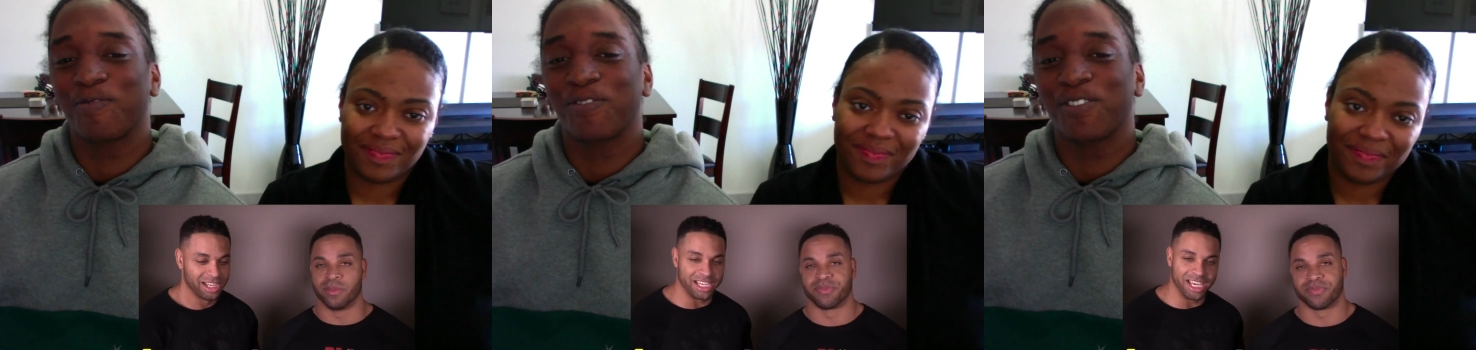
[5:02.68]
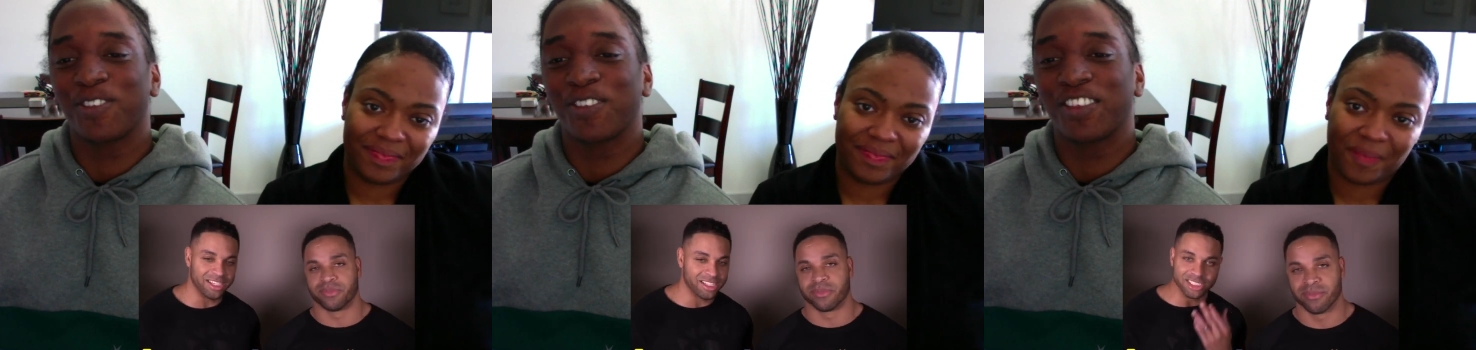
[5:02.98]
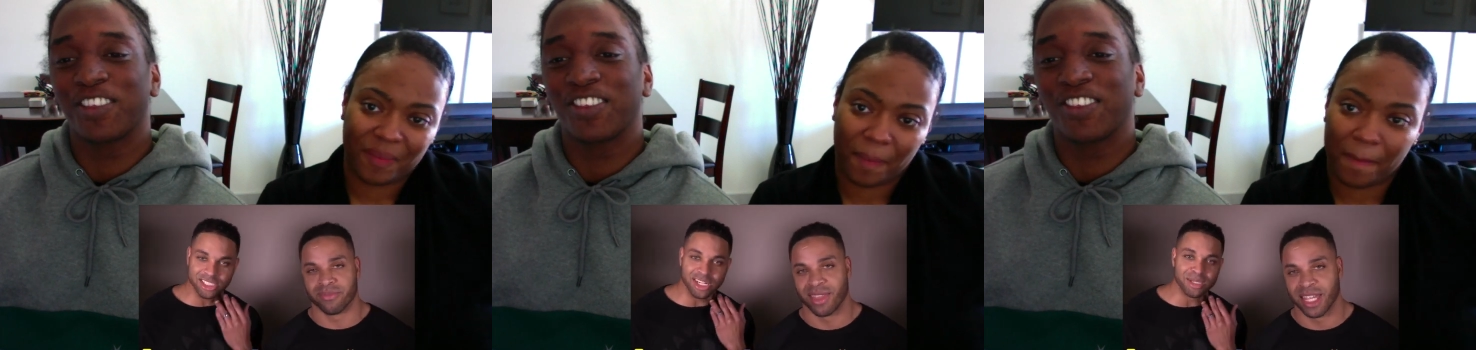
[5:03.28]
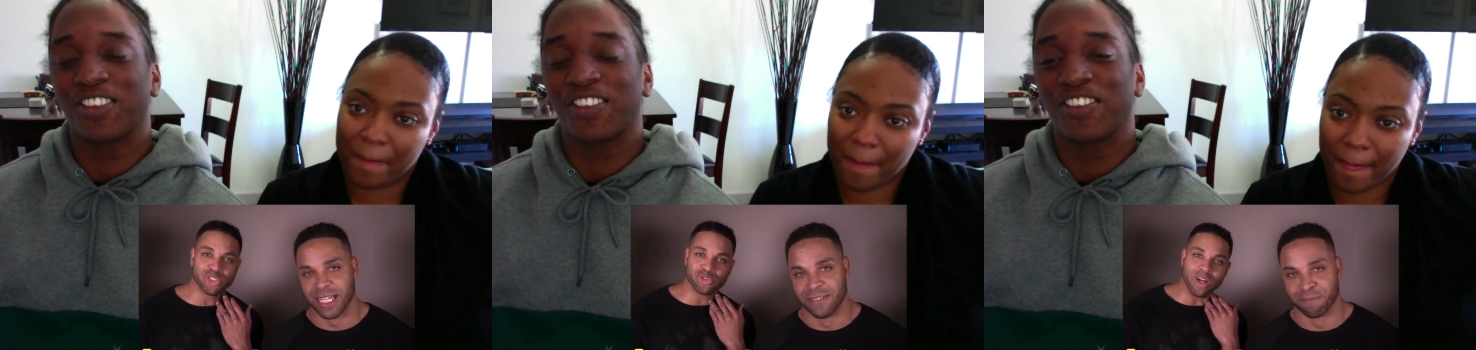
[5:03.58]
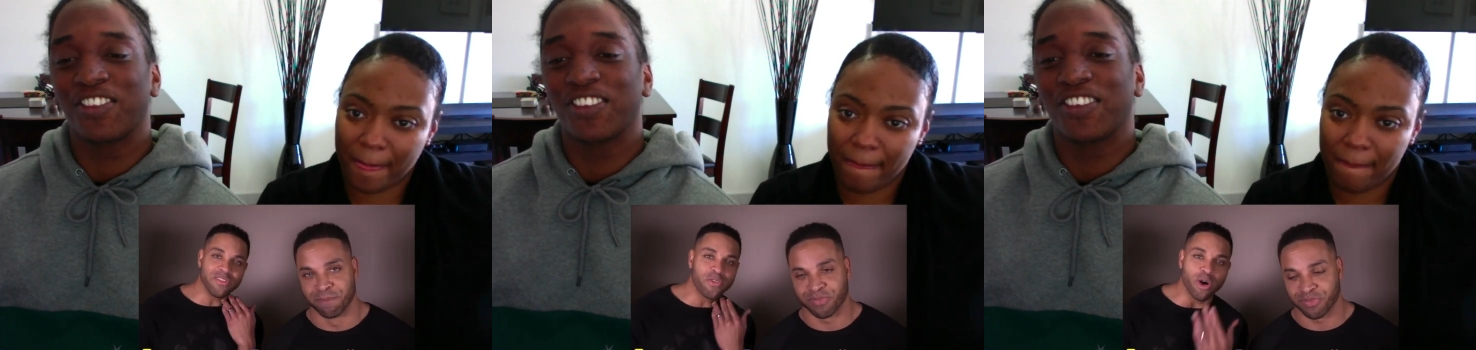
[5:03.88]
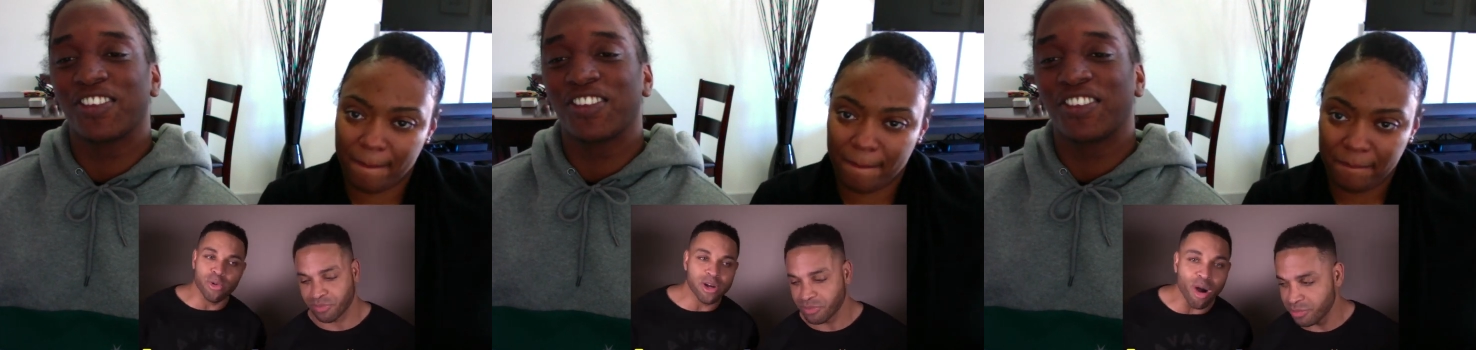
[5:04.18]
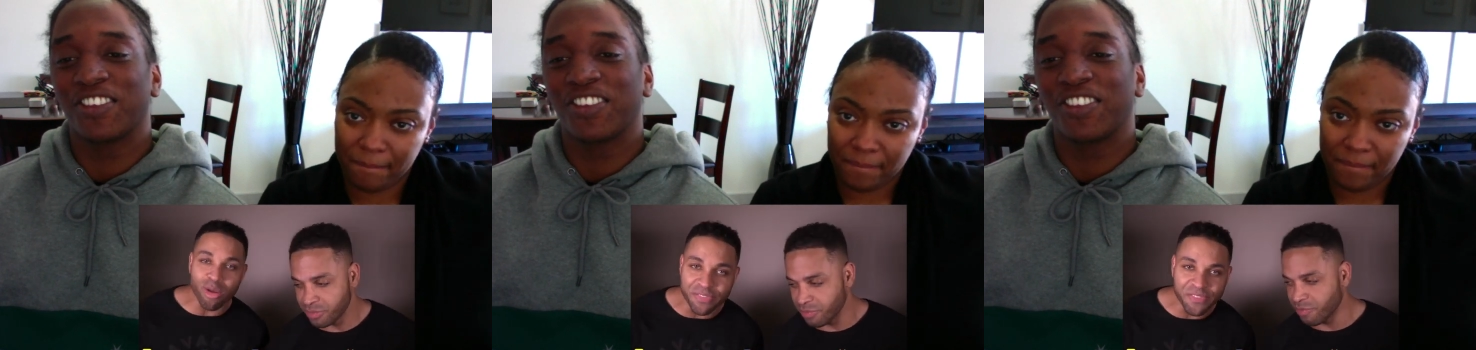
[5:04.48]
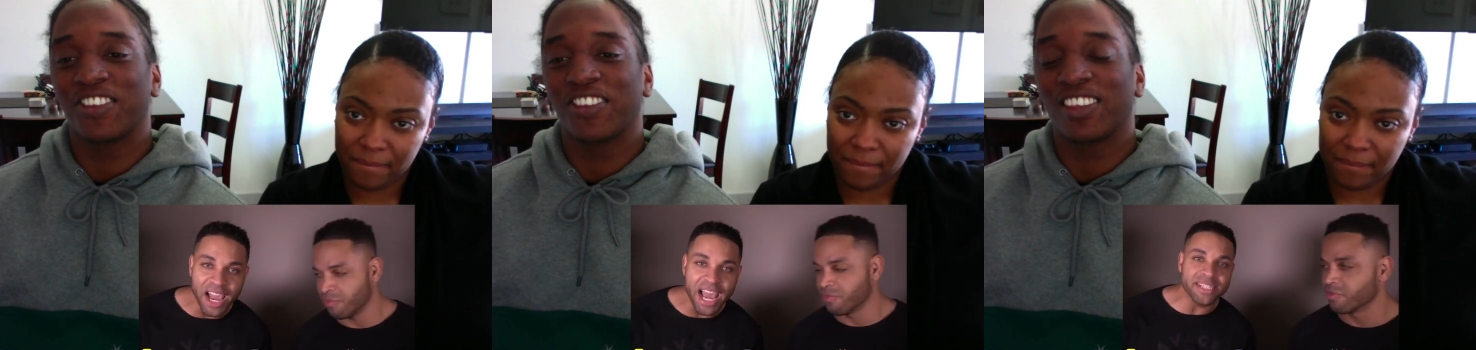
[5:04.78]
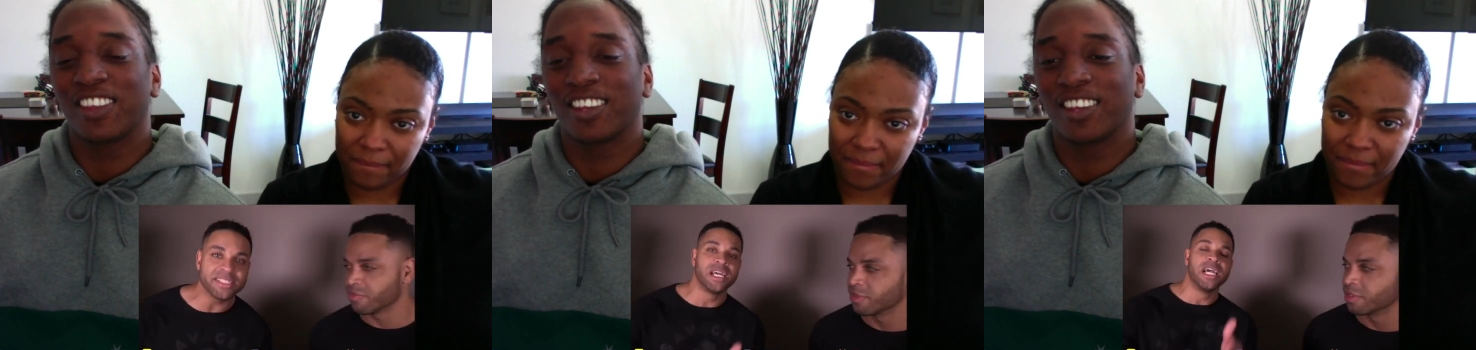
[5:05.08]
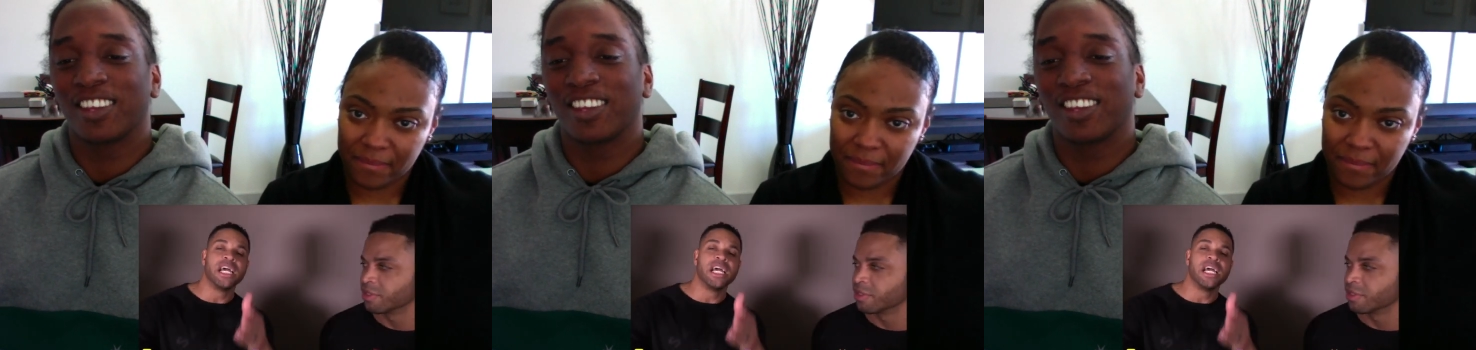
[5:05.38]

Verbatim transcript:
Speaker 1: Yeah. Just come straight forward, all the facts,